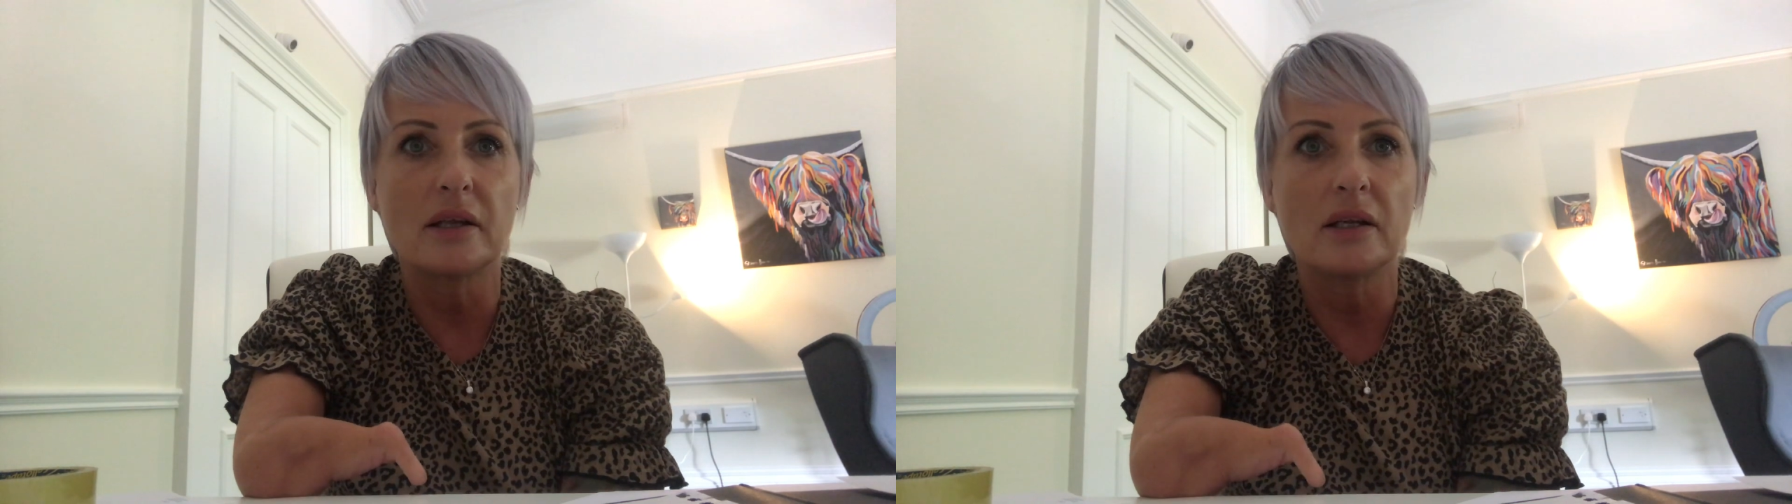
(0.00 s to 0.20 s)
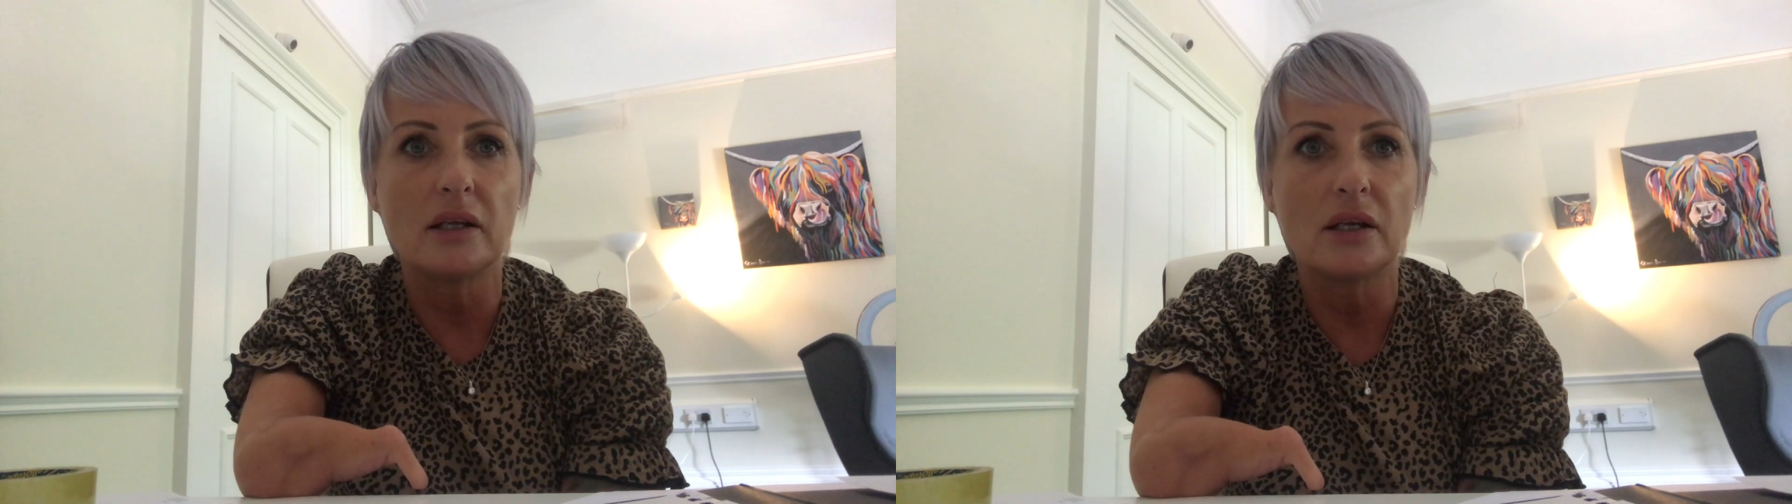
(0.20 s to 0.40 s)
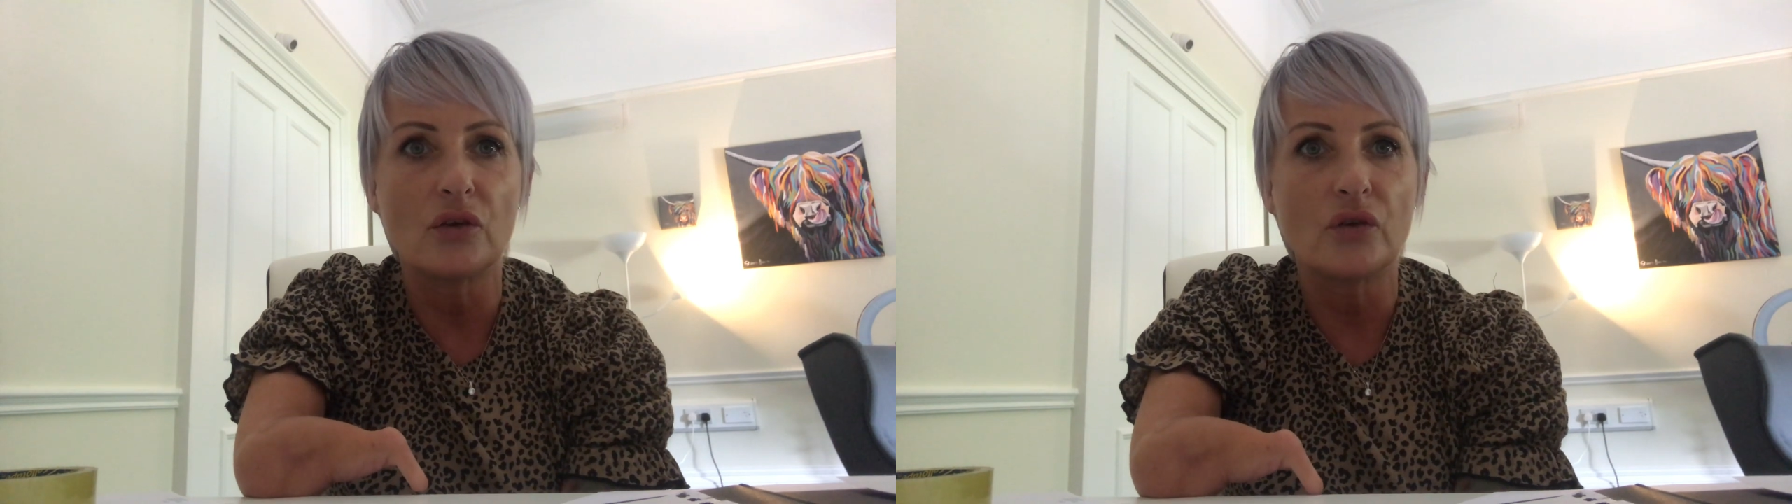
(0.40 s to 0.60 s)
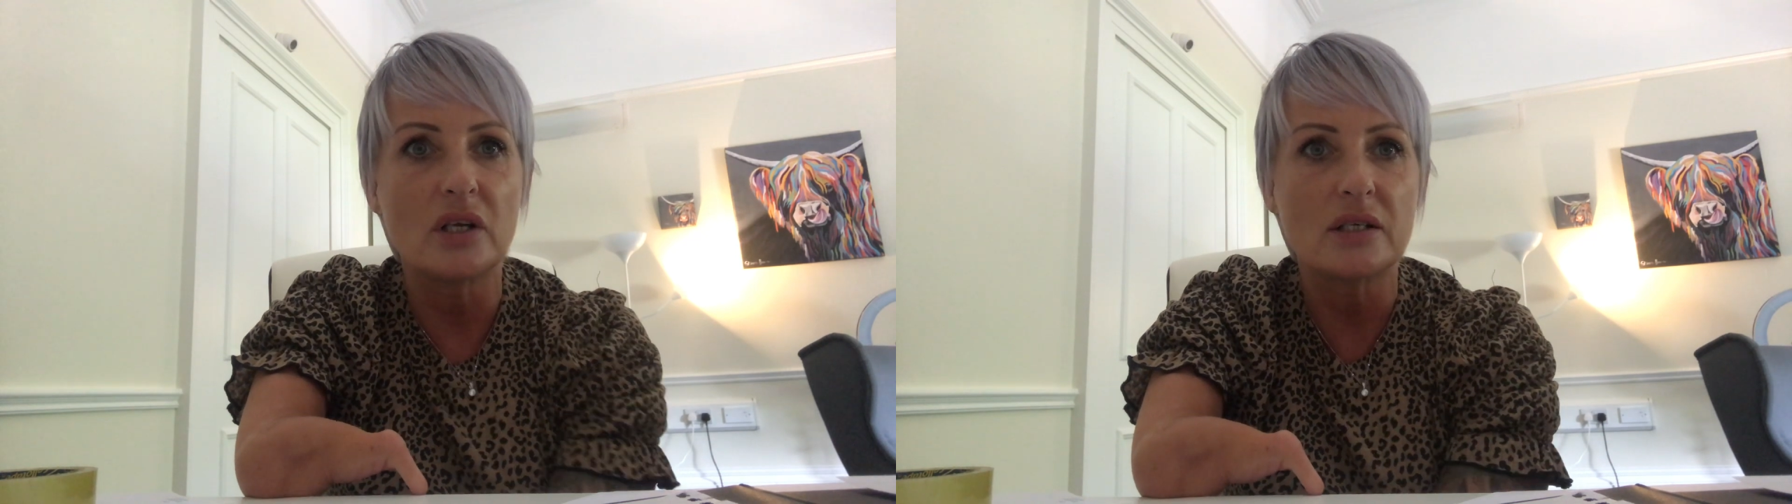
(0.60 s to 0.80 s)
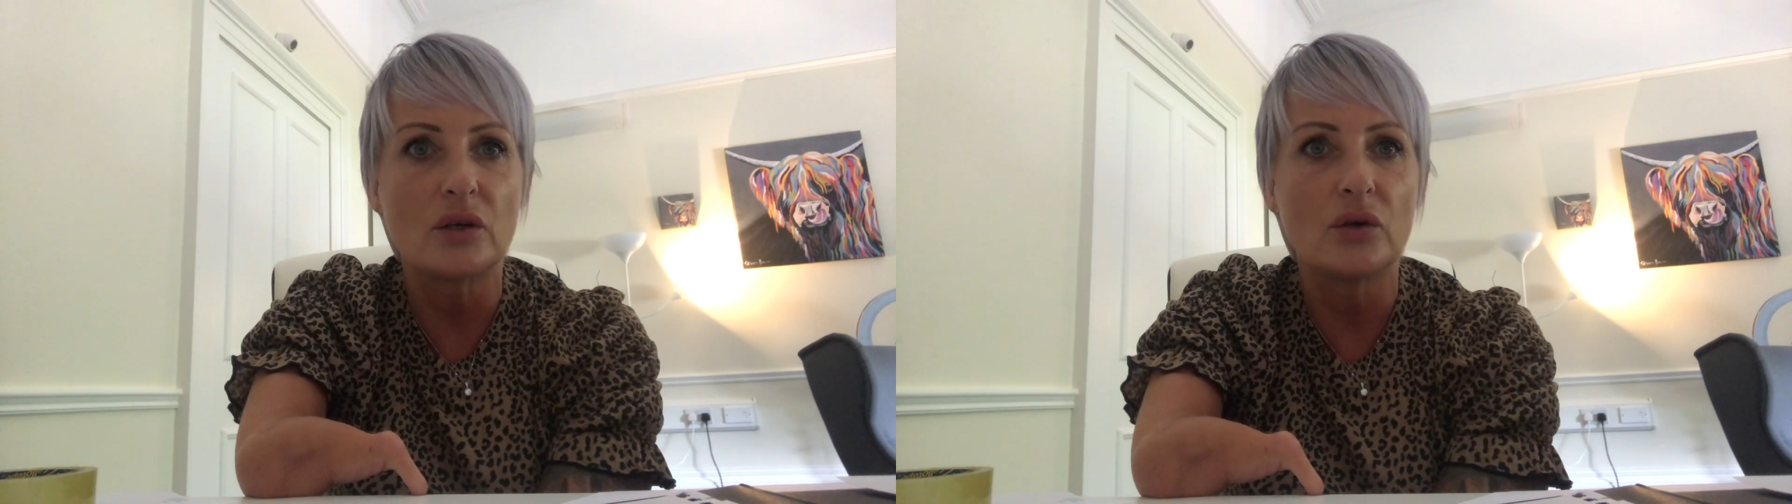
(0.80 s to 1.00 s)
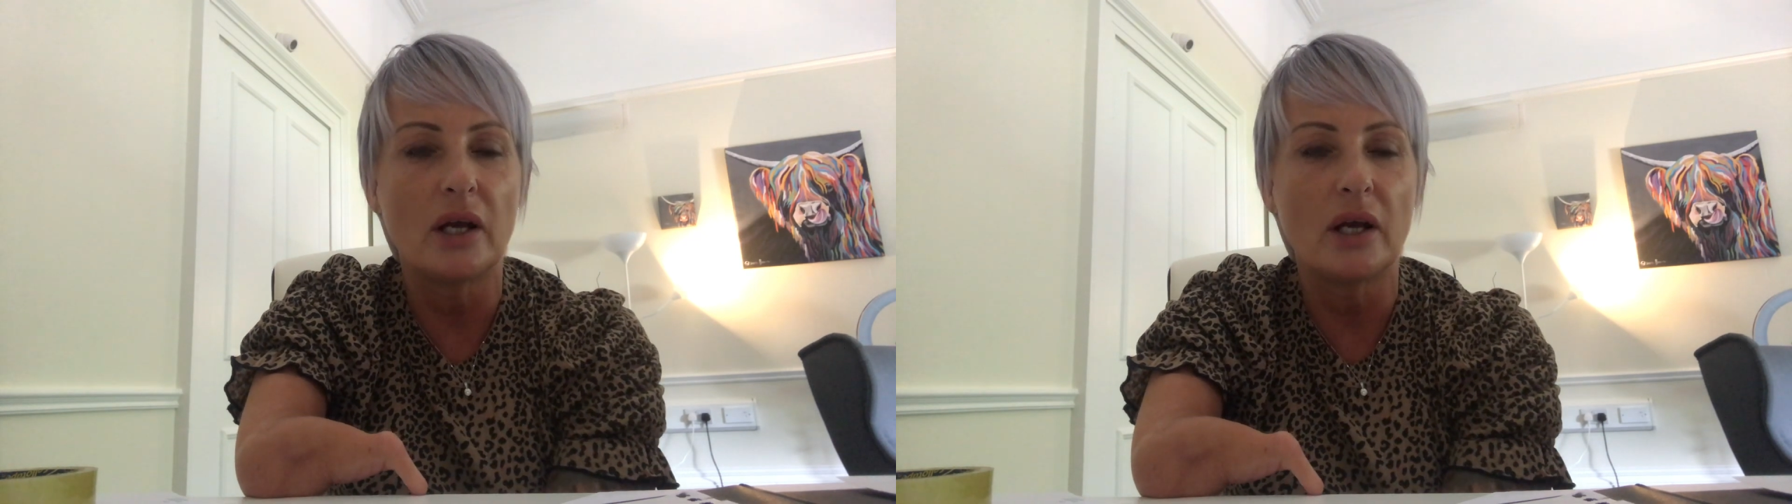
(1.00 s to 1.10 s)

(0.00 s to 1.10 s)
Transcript: thing that you can write down